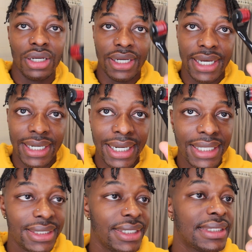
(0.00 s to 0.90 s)
and I
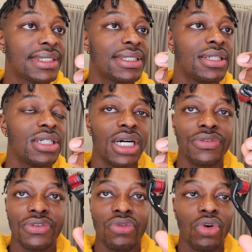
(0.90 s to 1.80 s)
got this
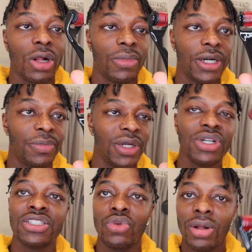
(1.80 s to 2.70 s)
off of Walmart, but it
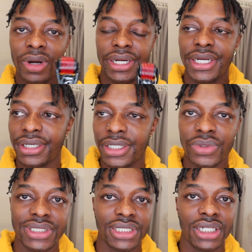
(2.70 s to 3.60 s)
wasn't Walmart here. It
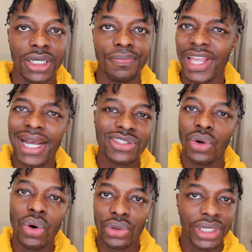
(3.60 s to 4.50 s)
was I had to
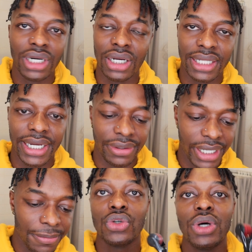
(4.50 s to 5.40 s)
order it online,
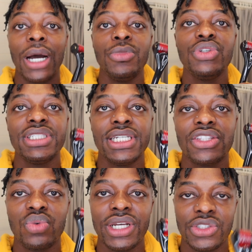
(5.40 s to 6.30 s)
right? So I'm using
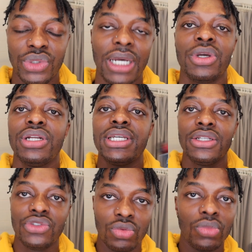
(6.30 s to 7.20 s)
it twice a week. I'm gonna get
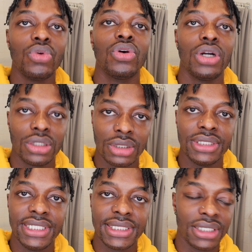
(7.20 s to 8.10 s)
into more
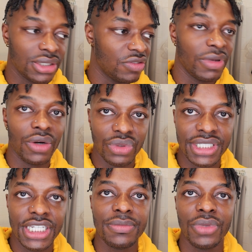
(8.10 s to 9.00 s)
details on my
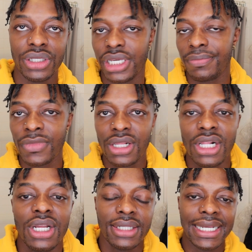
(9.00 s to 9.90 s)
routine, but yeah.
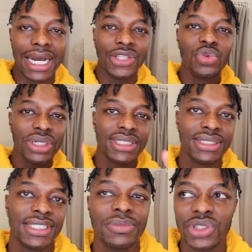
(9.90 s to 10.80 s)
Now I do want to take
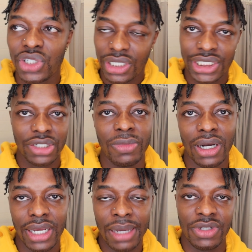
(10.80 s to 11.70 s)
the time to talk shit
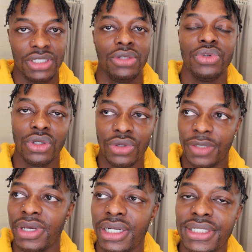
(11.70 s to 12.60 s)
about Amazon real
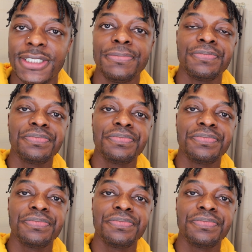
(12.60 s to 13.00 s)
quick, man, because